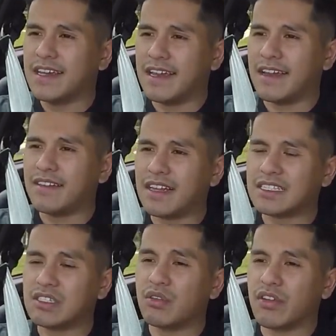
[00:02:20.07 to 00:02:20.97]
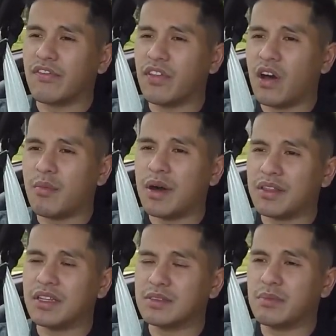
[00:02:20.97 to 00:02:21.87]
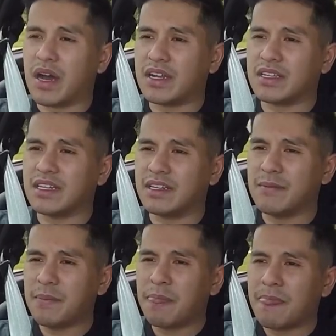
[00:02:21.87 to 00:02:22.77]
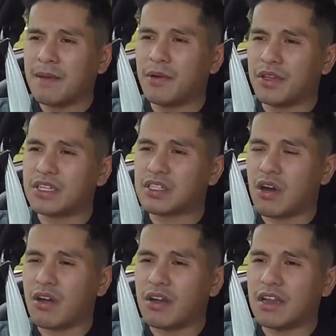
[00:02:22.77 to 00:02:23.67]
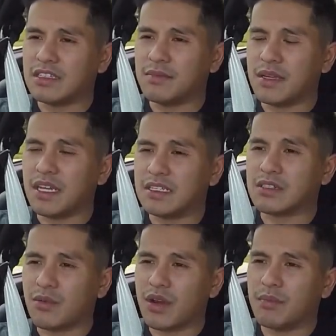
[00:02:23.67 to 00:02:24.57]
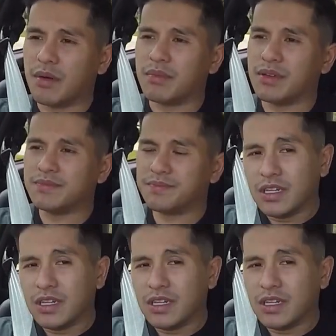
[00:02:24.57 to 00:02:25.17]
And I think that's the only flaw about this body kit or this car, to me, is the rear bumper.